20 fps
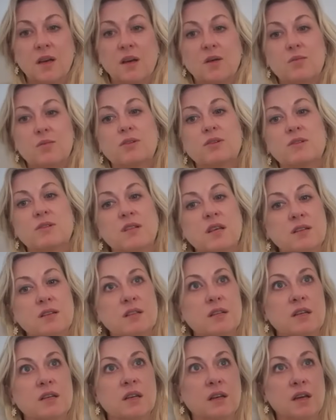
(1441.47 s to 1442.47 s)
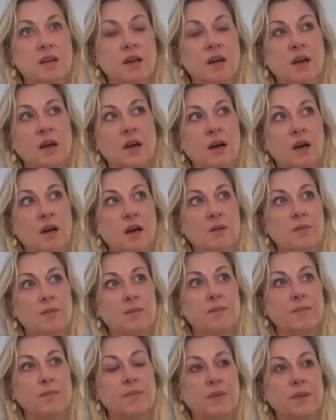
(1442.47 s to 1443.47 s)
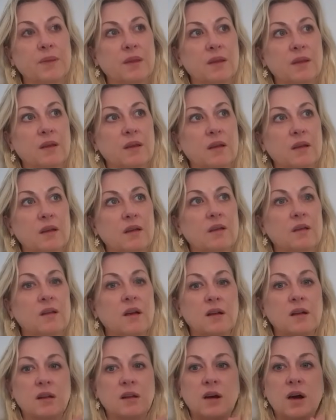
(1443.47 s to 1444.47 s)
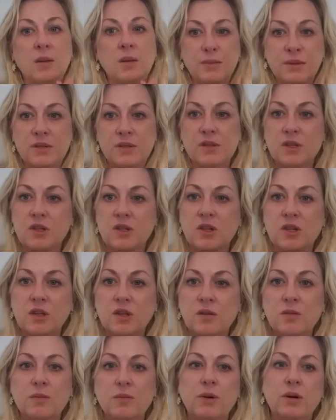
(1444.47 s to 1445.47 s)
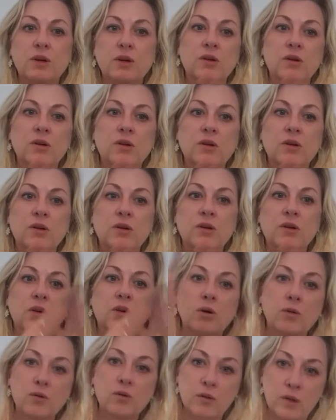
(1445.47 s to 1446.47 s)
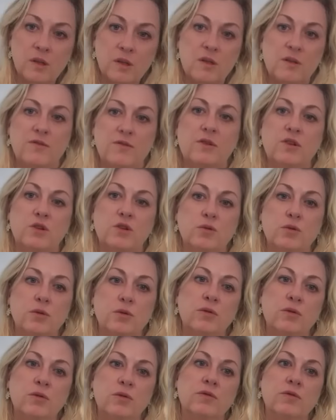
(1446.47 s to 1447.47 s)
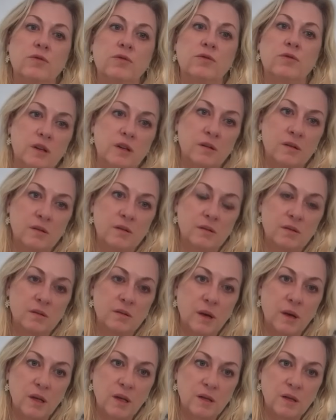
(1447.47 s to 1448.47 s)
presenting not opposition, but your own individual vision, right? Does